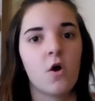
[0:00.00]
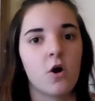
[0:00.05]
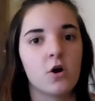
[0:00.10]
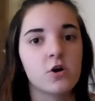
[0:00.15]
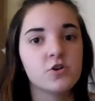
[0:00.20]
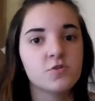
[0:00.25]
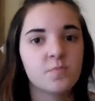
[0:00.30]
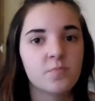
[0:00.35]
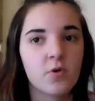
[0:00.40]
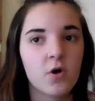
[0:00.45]

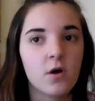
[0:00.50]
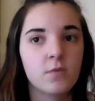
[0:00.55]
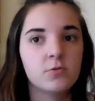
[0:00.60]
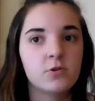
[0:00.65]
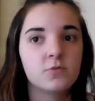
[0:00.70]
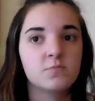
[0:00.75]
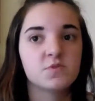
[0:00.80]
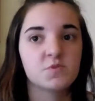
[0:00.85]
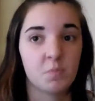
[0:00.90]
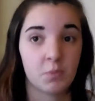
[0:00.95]
heart
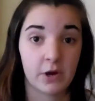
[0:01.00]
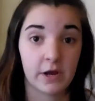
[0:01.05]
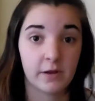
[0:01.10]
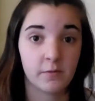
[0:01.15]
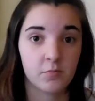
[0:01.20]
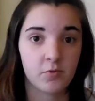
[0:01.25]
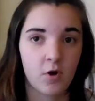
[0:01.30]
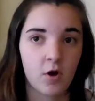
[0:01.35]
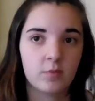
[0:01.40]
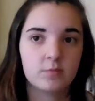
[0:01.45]
problems,
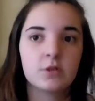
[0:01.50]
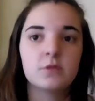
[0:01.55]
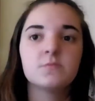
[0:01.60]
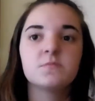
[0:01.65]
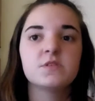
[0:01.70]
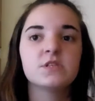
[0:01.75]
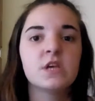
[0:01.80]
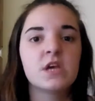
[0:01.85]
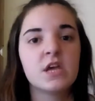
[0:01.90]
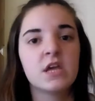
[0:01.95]
brain
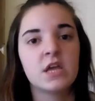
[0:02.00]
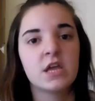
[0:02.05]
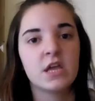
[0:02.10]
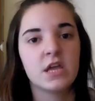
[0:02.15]
problems,